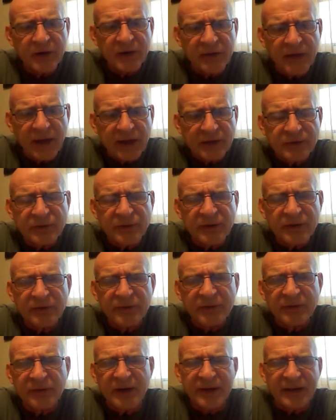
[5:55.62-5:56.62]
That's sort
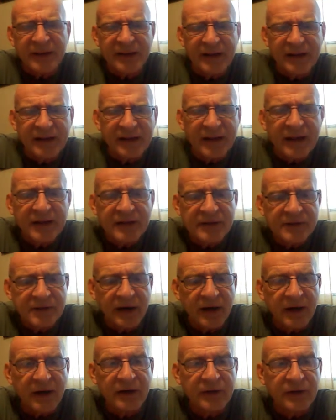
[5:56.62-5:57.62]
of, if you like, the lay
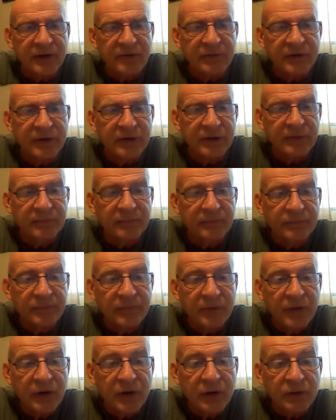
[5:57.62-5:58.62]
side of the
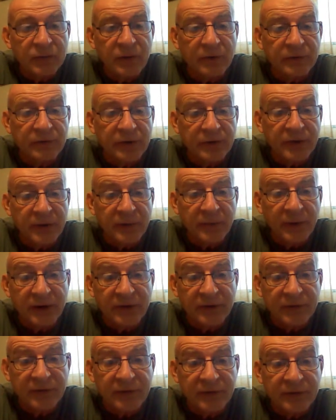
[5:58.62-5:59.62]
12th century
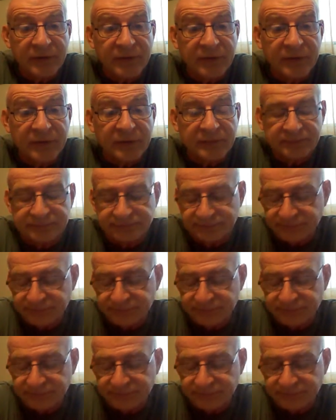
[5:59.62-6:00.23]
Renaissance.